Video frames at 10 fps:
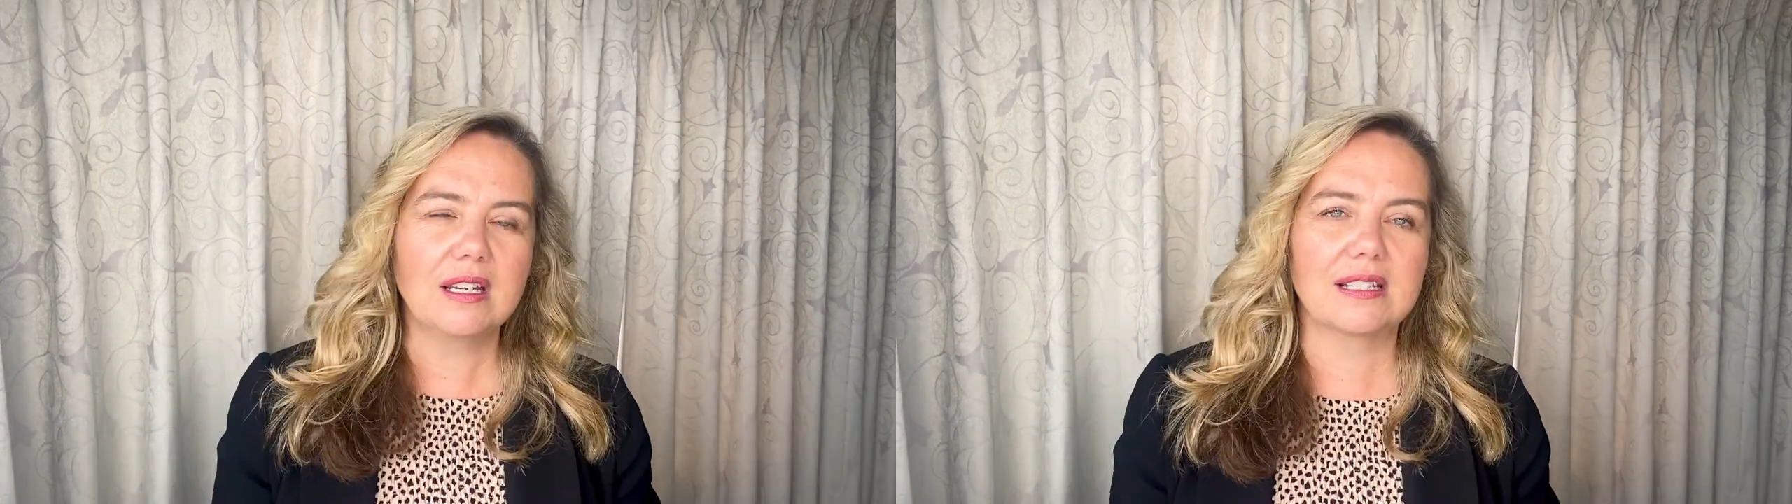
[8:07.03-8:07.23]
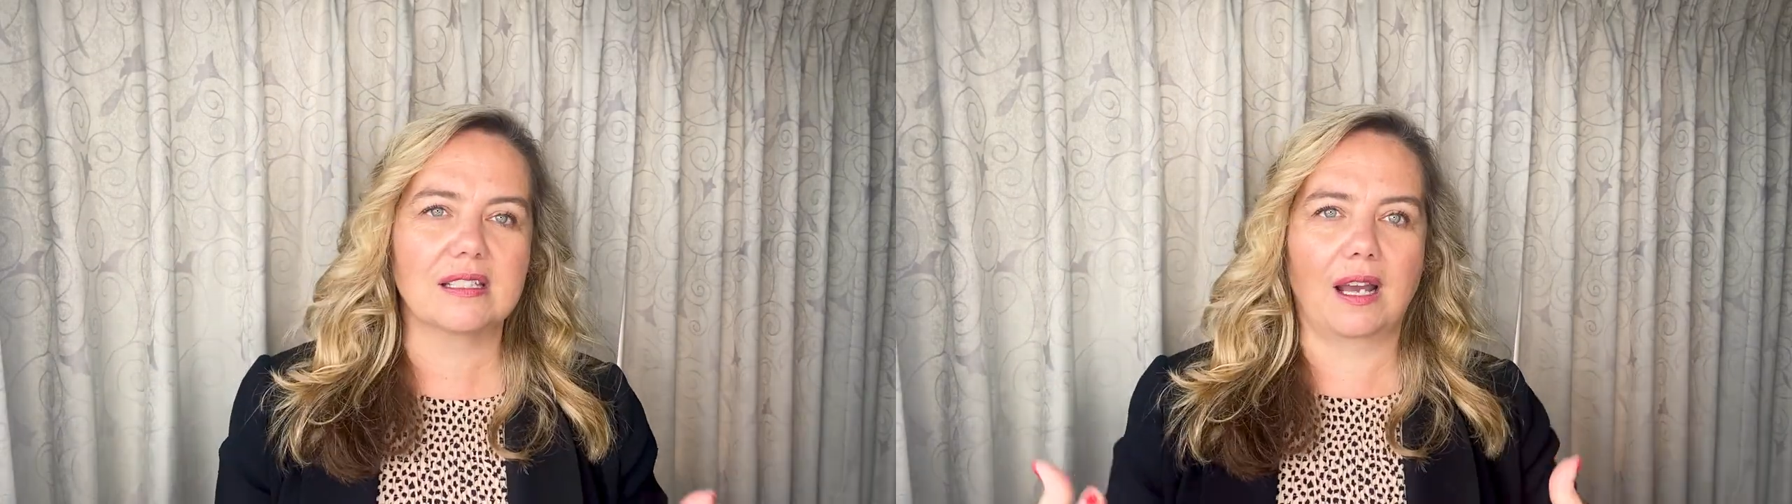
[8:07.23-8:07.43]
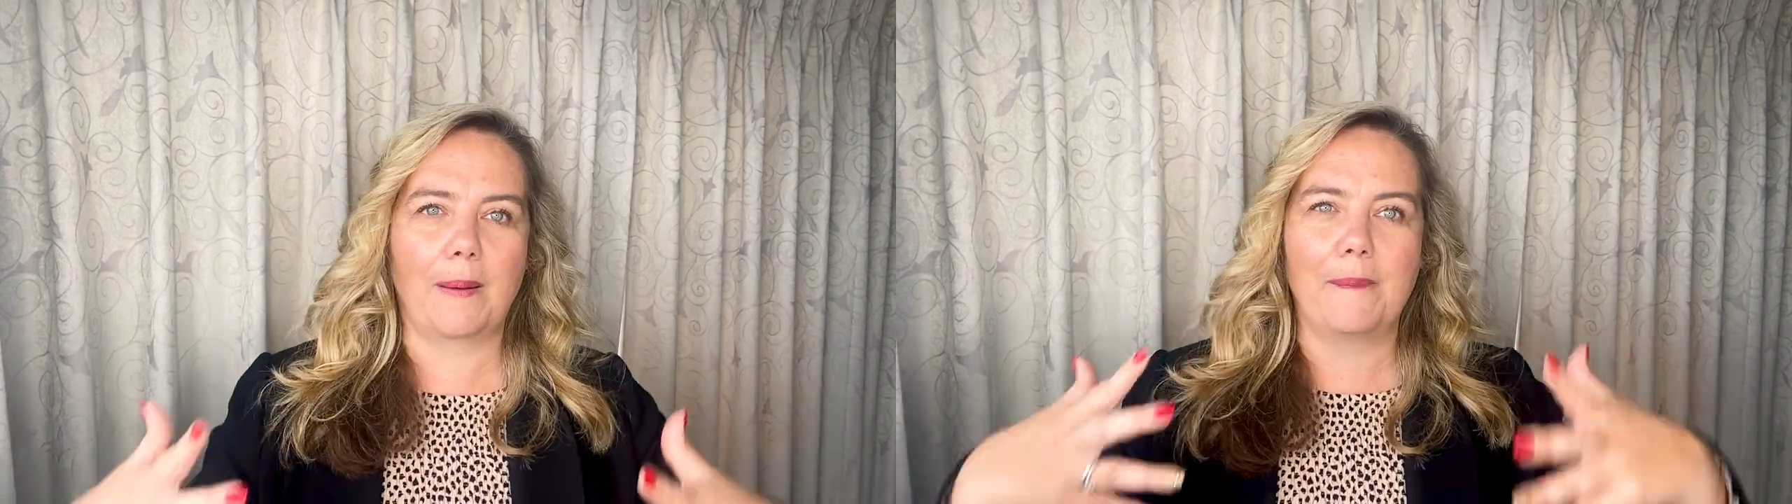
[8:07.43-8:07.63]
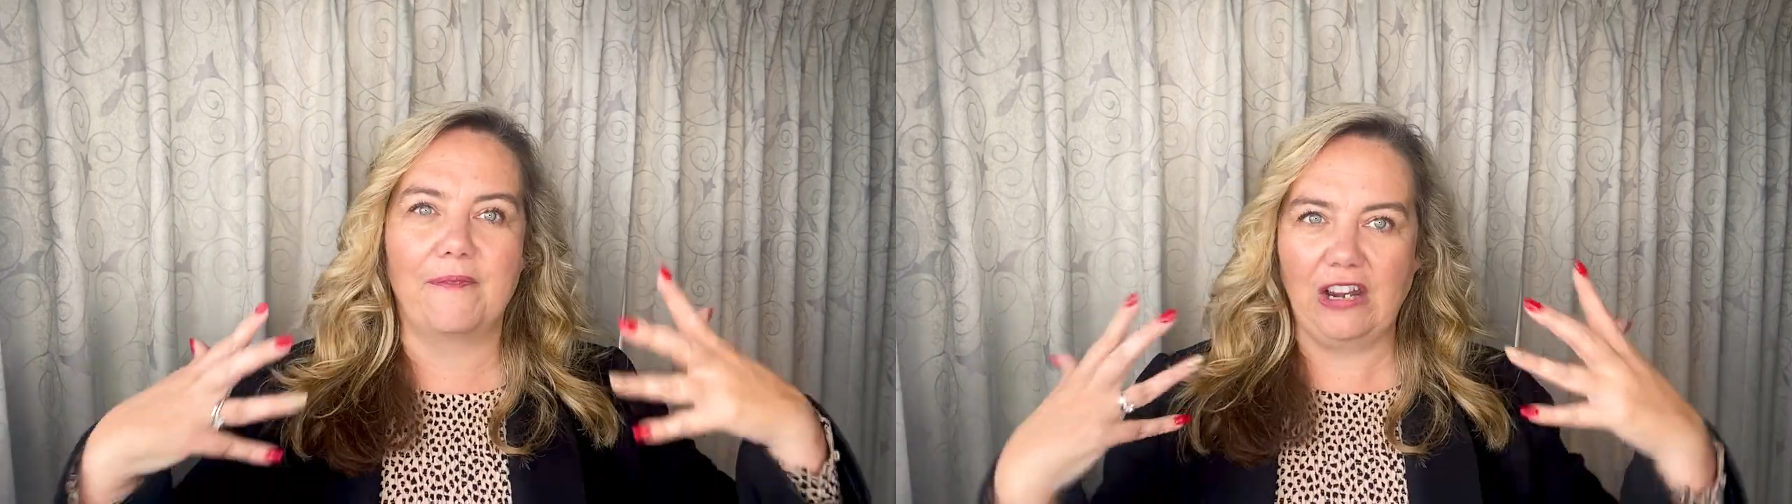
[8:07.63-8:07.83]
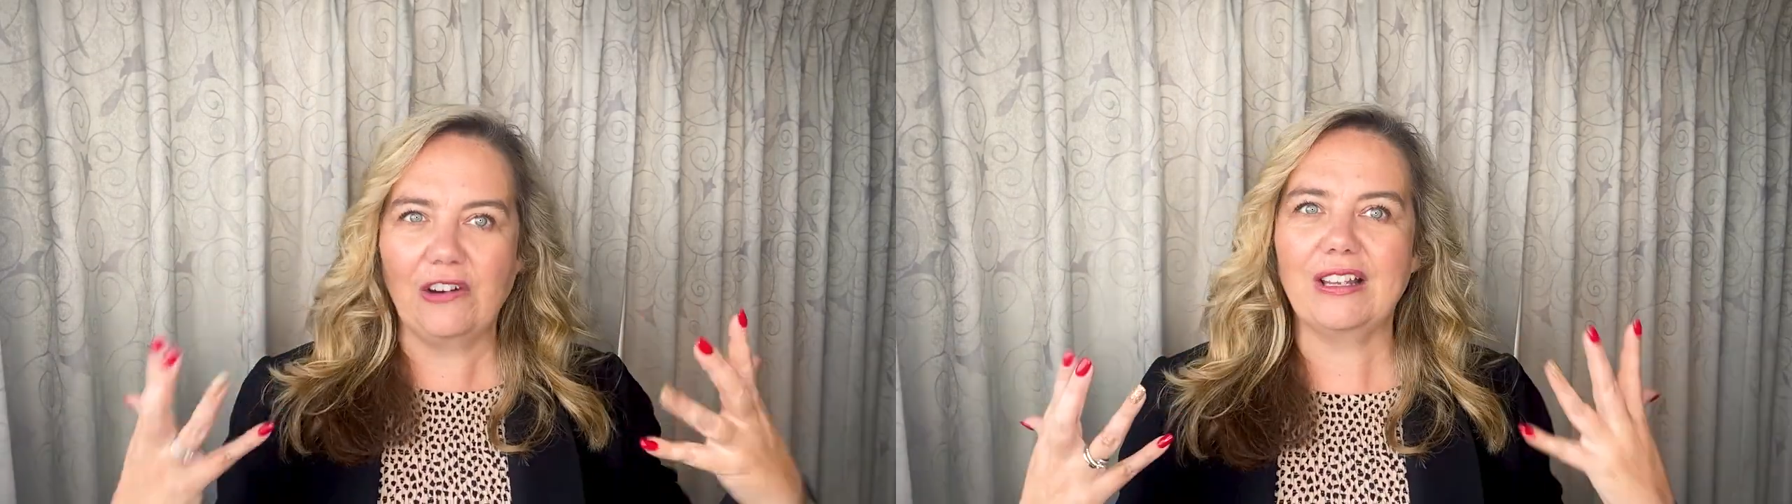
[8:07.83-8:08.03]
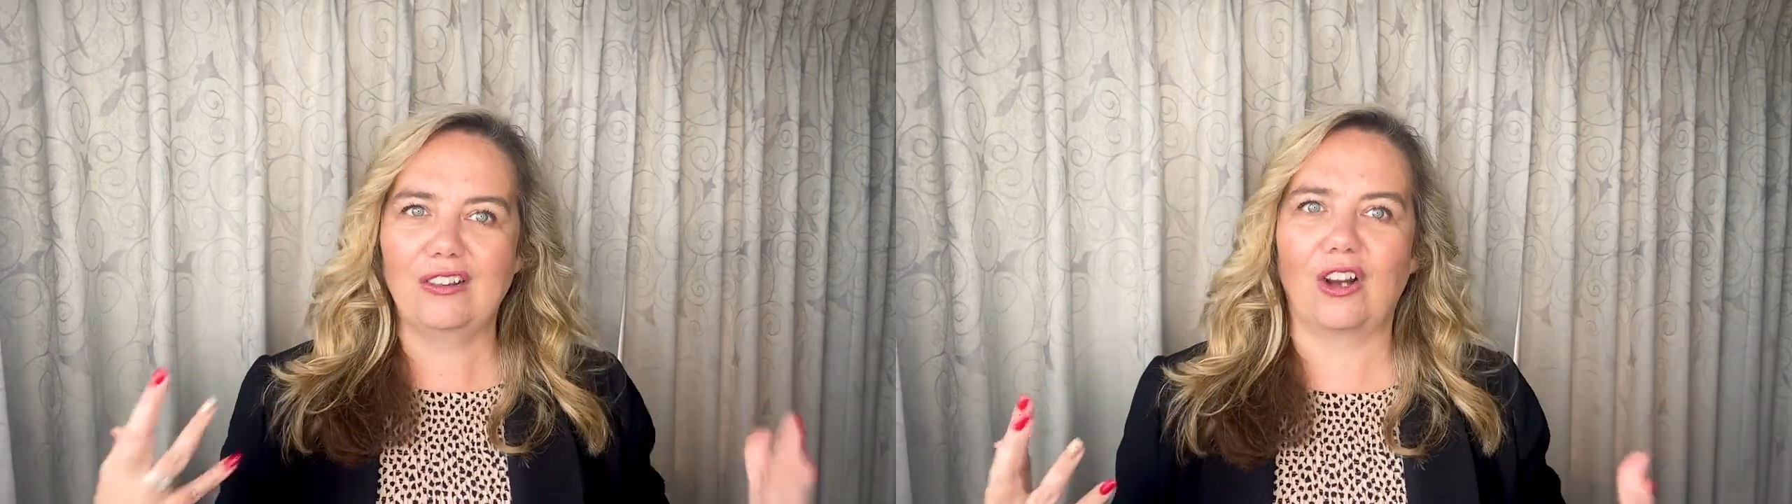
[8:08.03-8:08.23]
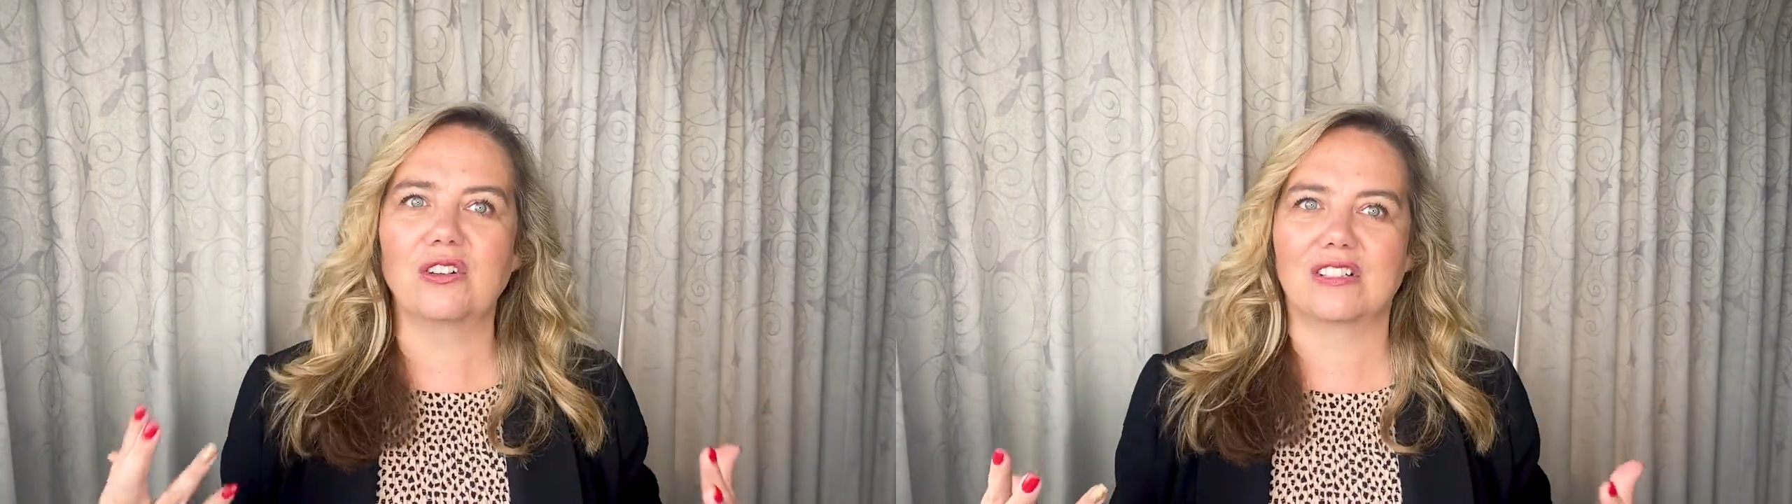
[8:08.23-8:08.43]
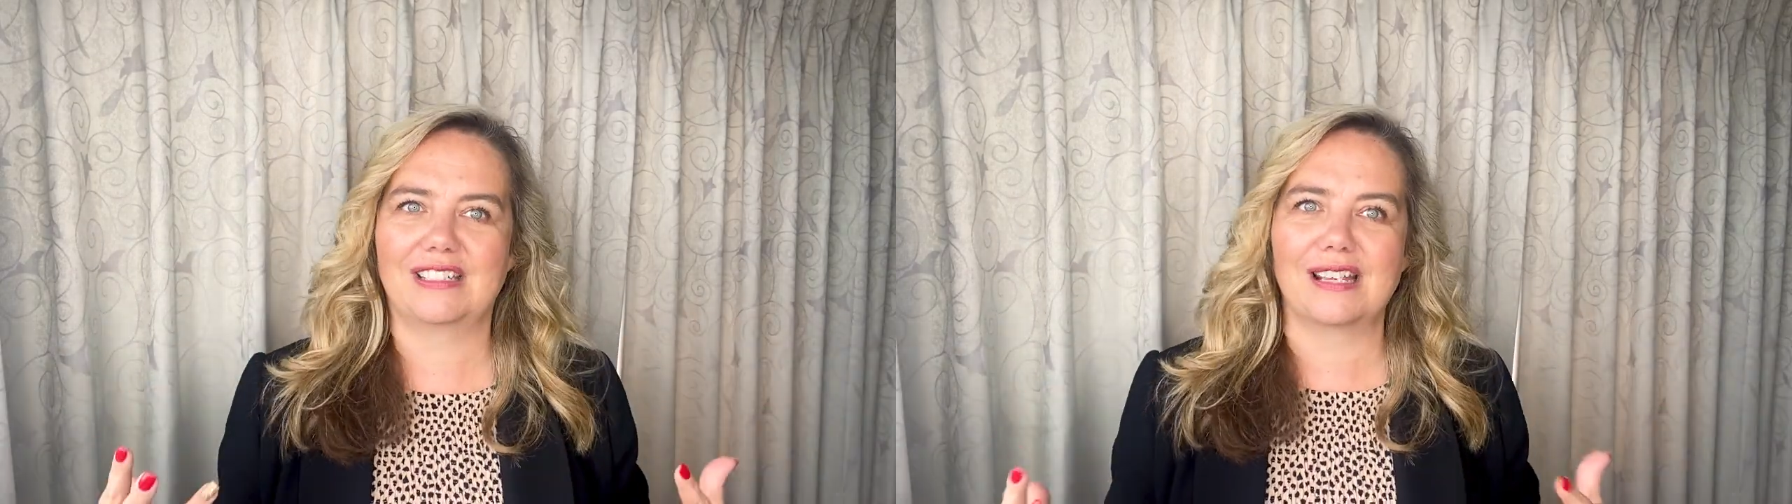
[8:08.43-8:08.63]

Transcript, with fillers: is a very large